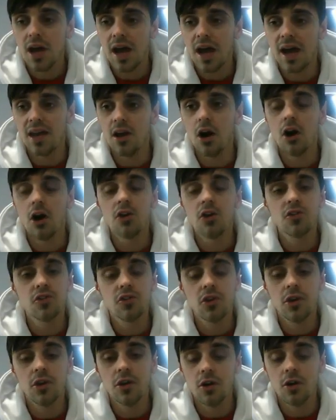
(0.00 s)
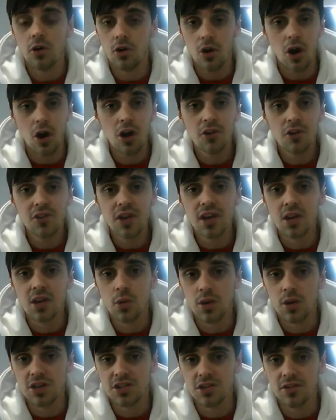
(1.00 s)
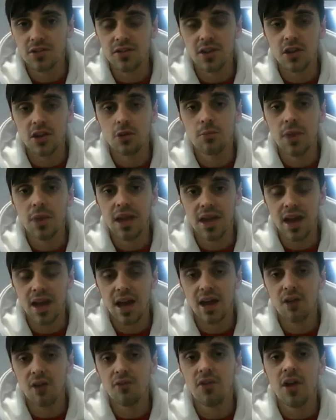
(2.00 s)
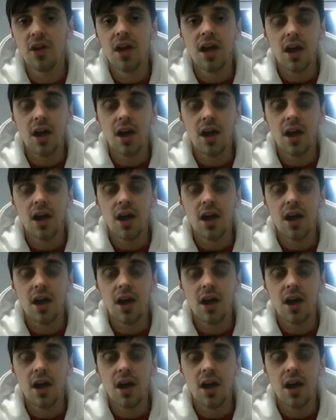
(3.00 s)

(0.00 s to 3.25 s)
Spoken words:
and answer or ask any questions that you may have